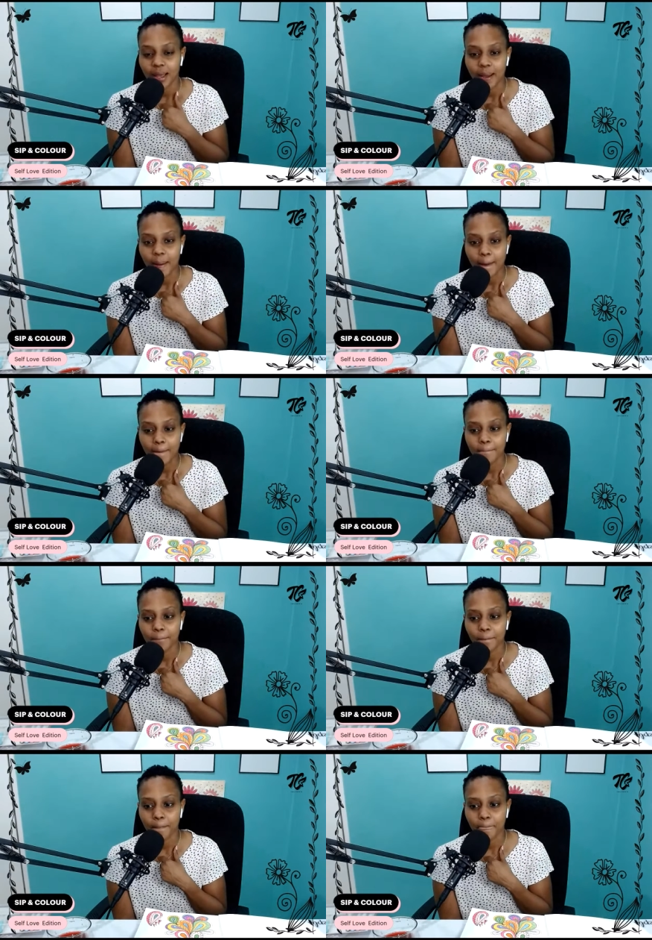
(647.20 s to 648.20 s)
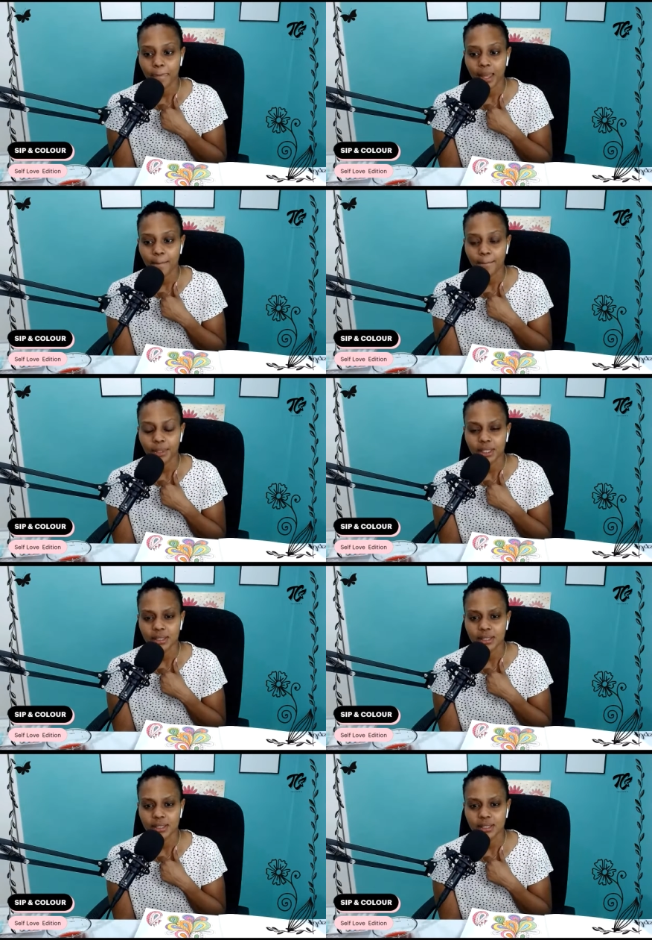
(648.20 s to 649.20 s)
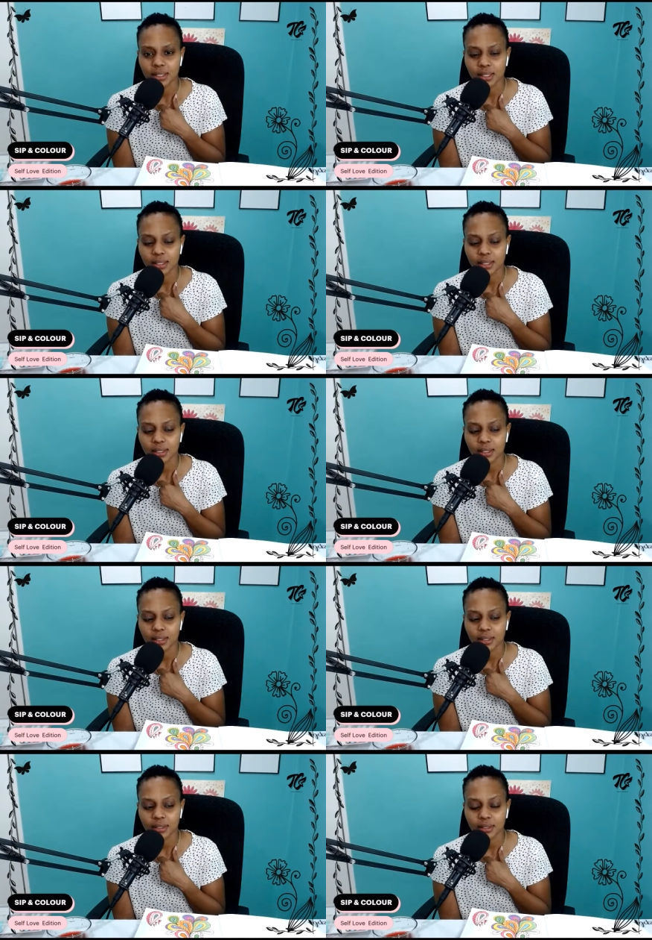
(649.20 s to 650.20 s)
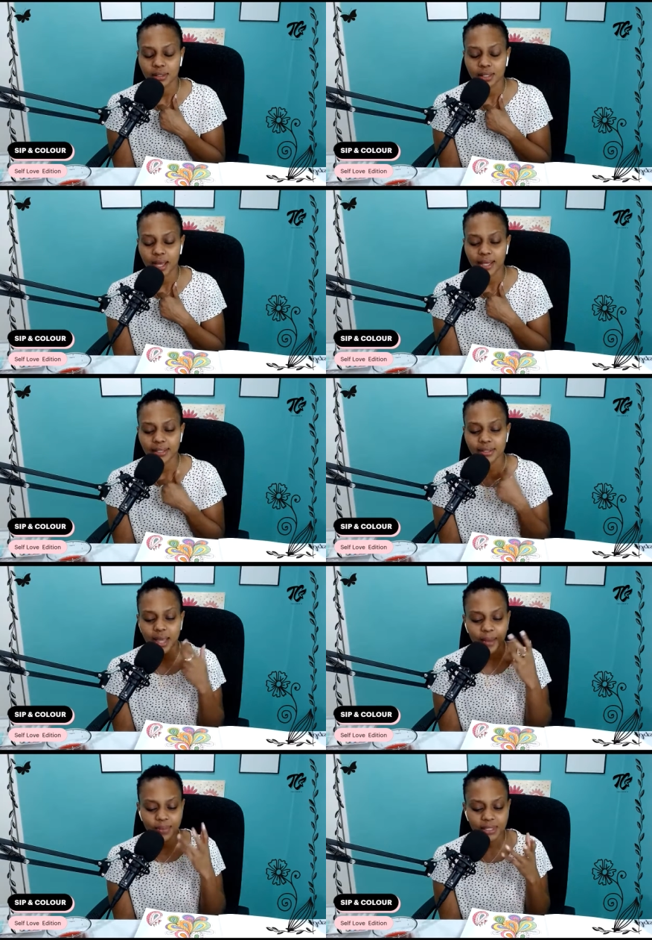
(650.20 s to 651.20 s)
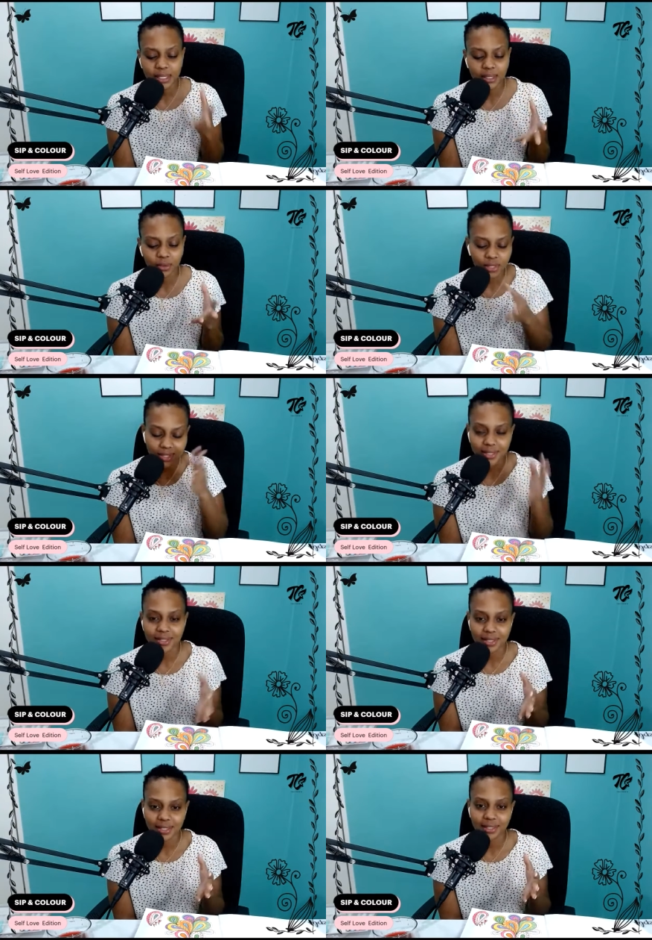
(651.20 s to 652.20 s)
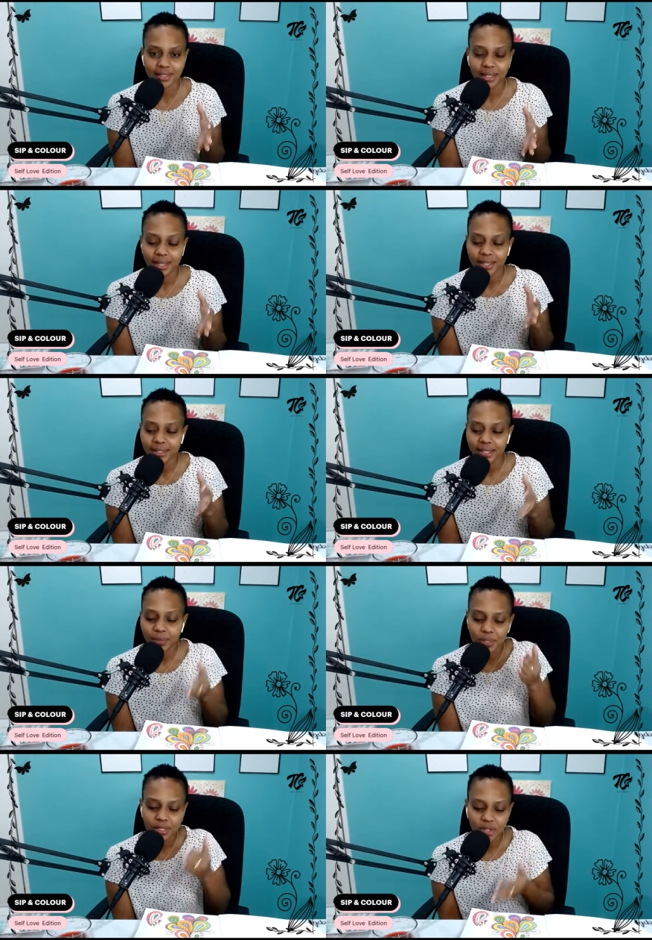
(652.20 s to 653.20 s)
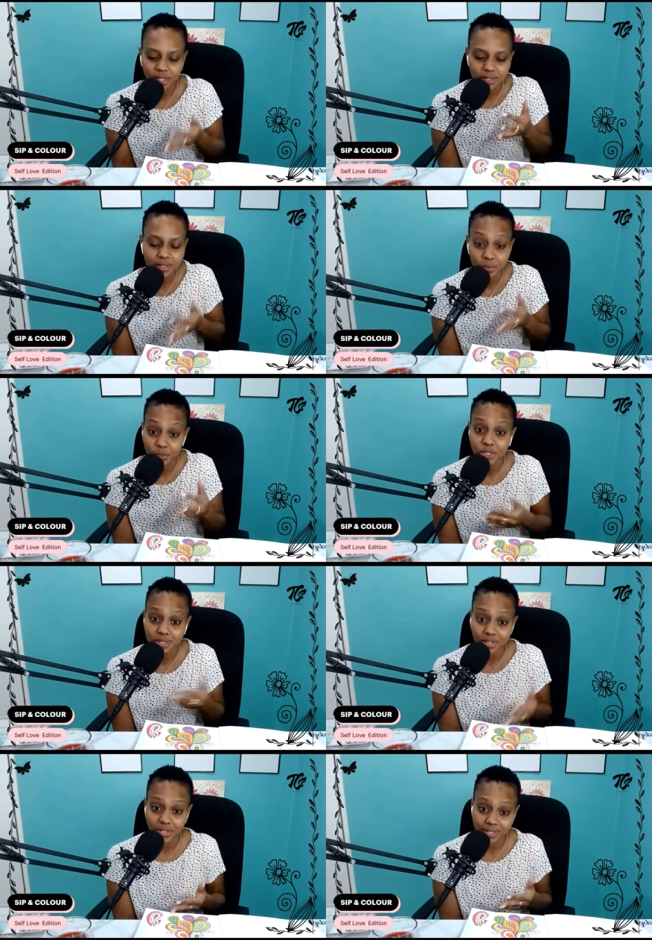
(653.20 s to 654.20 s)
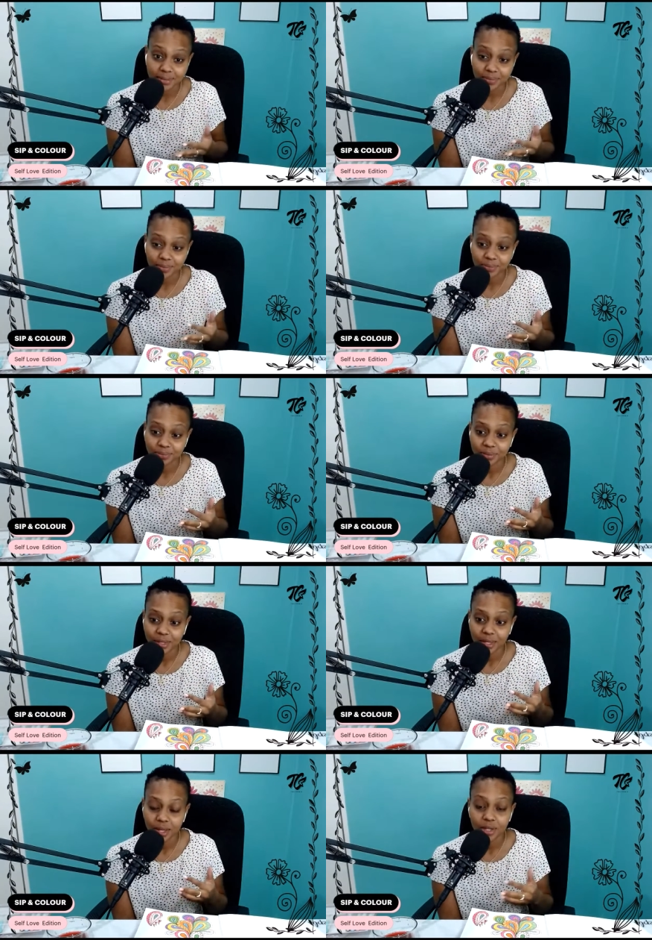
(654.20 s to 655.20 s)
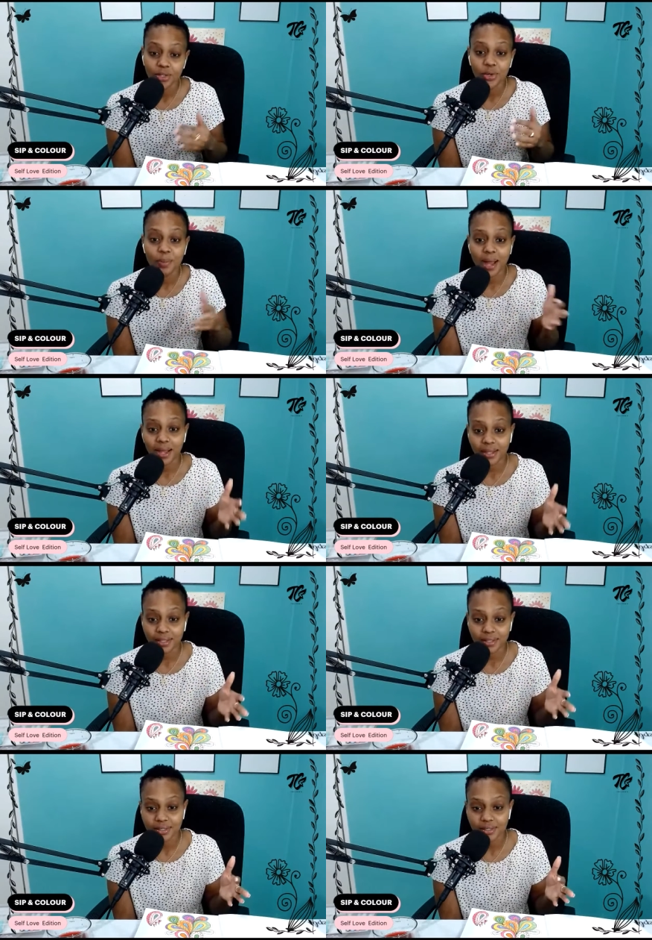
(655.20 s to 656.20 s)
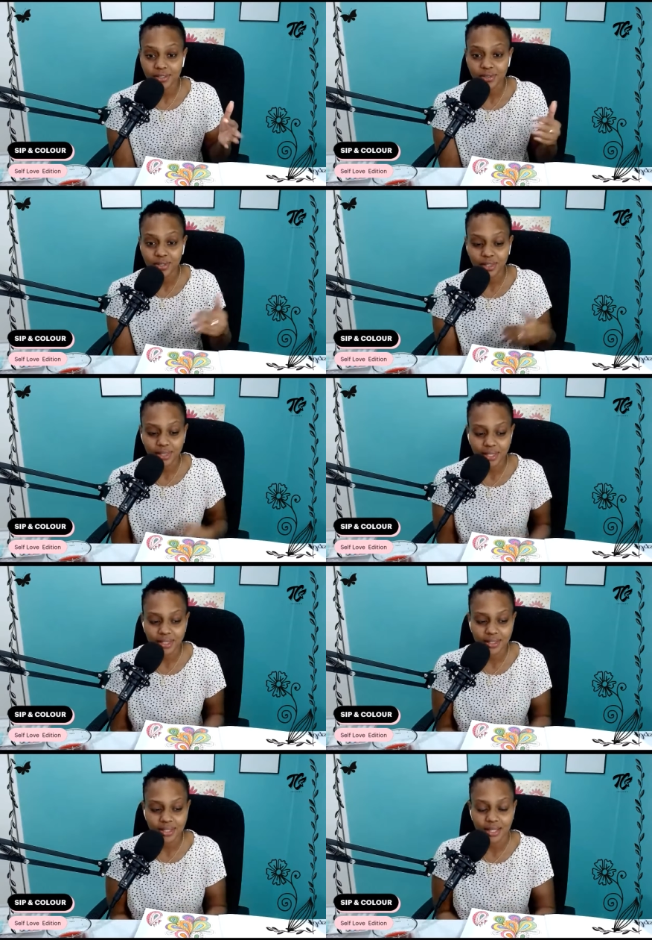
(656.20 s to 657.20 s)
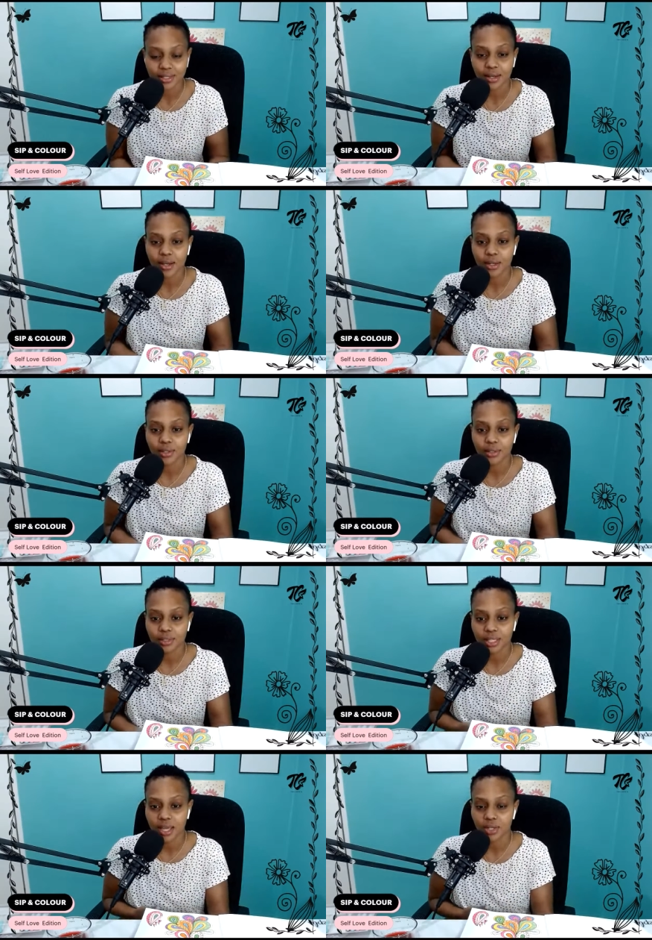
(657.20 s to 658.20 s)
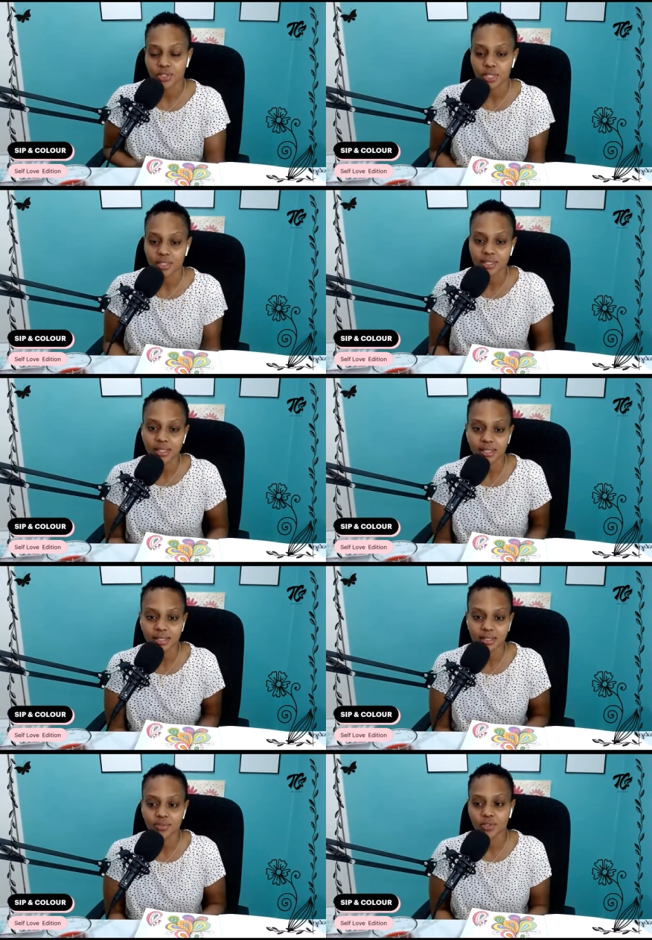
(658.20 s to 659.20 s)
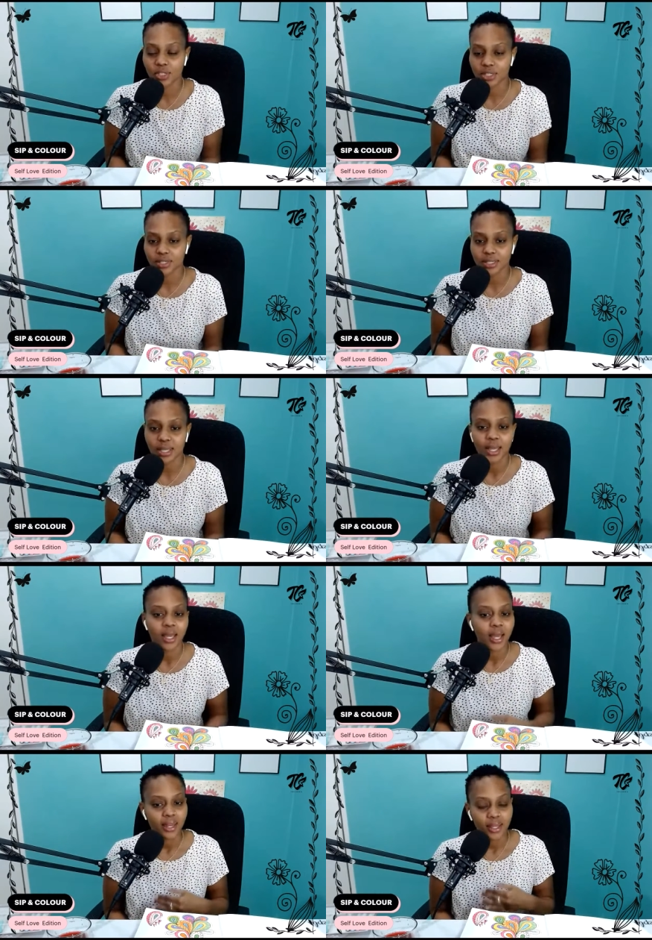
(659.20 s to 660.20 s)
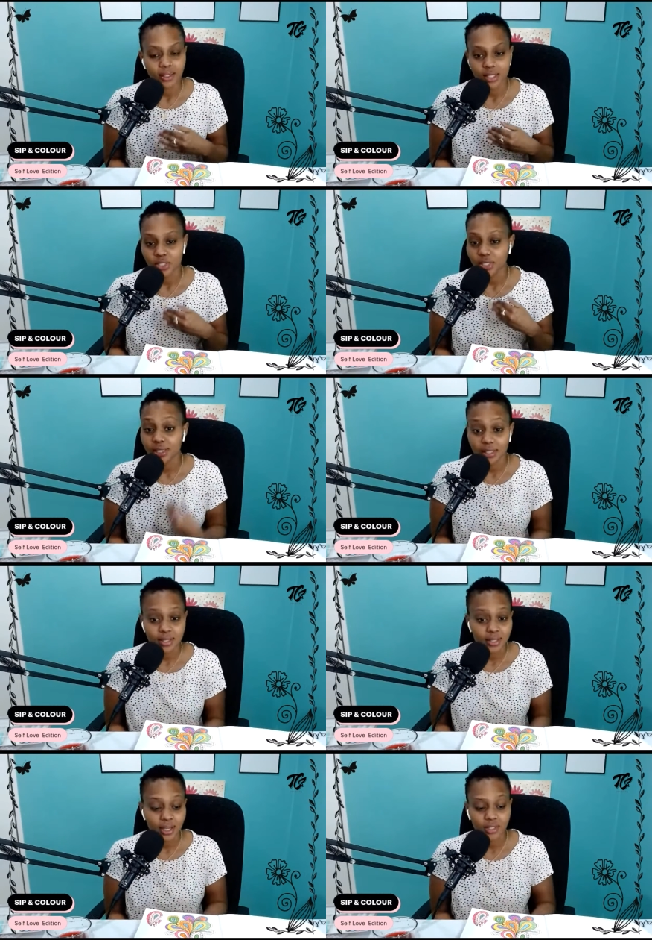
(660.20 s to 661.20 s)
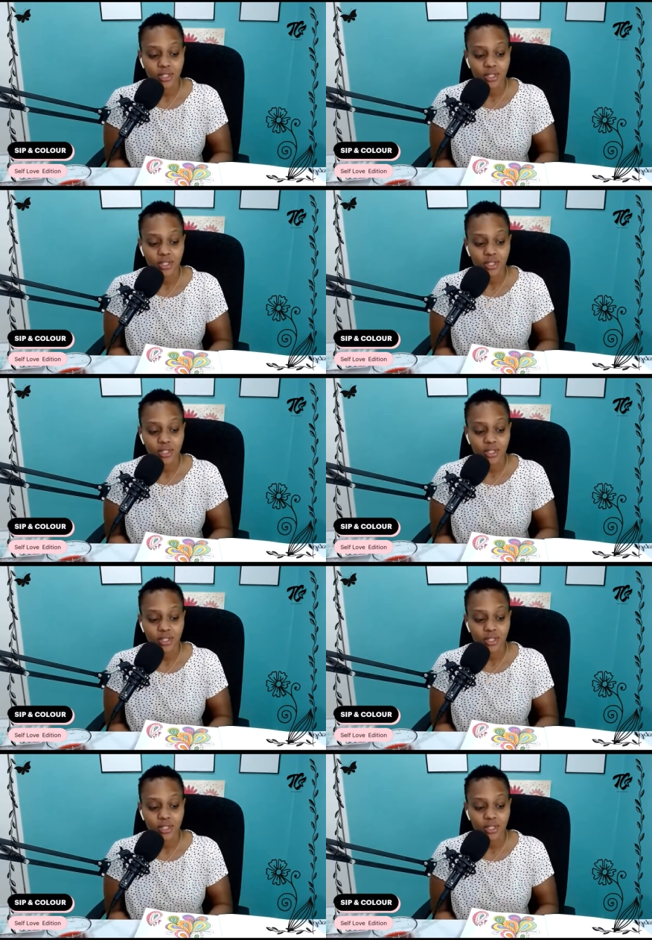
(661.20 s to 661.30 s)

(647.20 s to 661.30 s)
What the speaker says: Um, but I'm saying all this to say that we should not go back to the things that are the energetic leaks for us. And energetic leaks are